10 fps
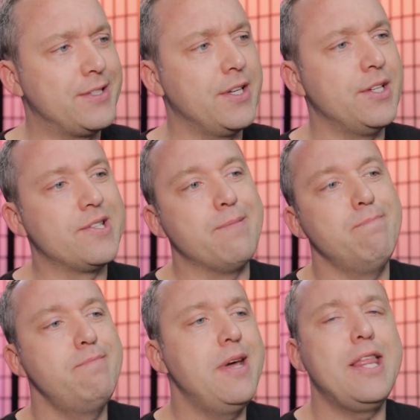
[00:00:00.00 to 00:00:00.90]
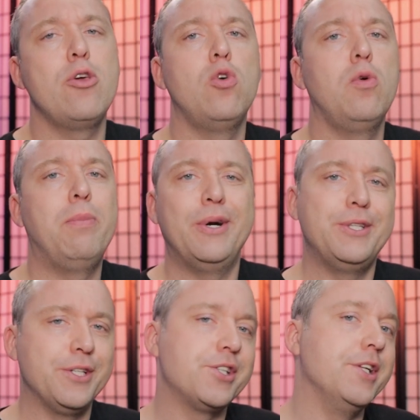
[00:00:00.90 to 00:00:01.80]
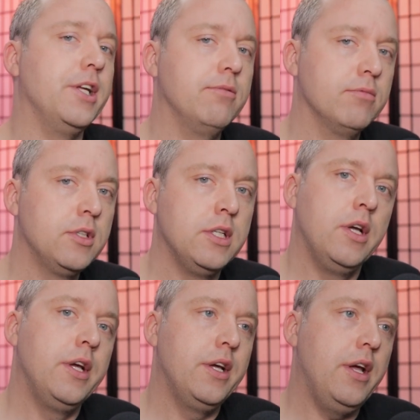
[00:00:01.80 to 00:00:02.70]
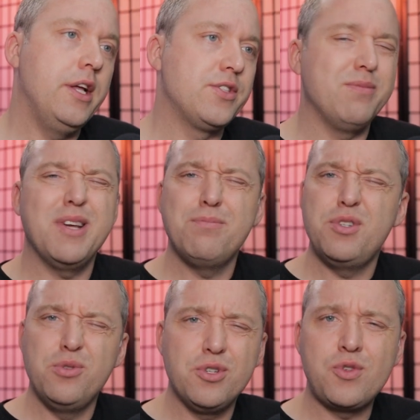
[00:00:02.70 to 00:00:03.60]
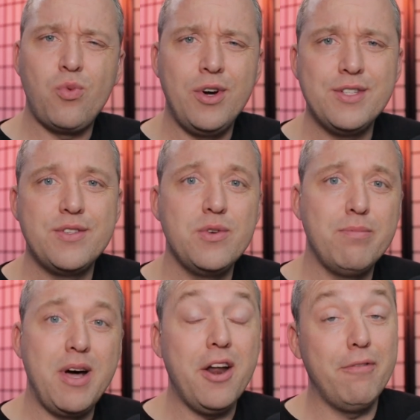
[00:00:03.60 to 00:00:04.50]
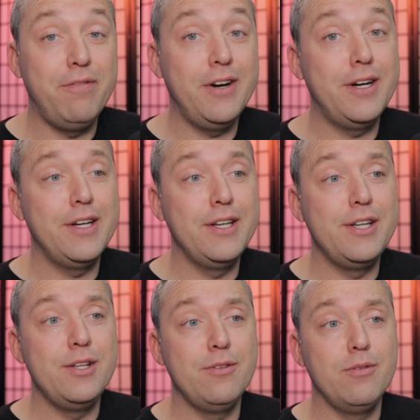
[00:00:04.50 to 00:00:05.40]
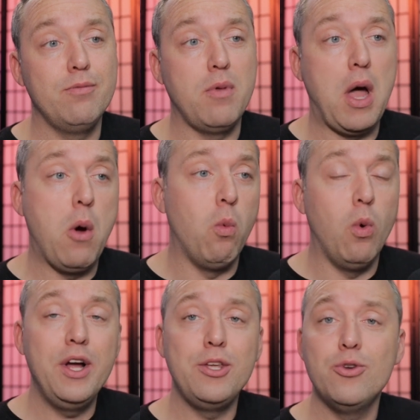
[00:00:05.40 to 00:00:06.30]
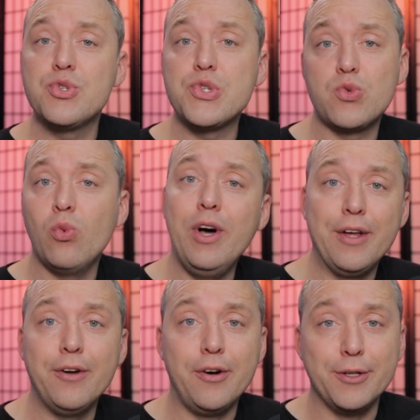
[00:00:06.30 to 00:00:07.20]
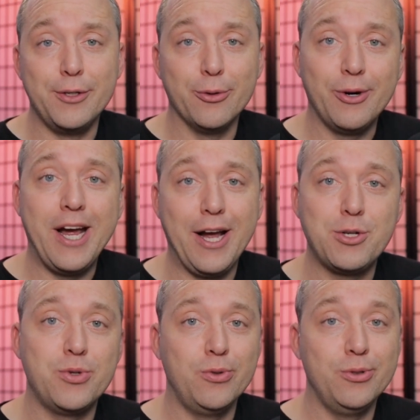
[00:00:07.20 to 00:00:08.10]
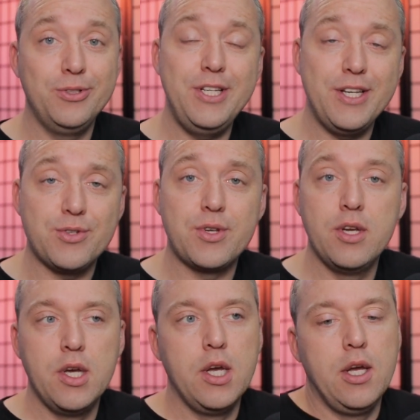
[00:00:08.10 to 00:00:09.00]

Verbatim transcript: that says manual partitioning? And sometimes you just want to modify what uses what on your actual disk.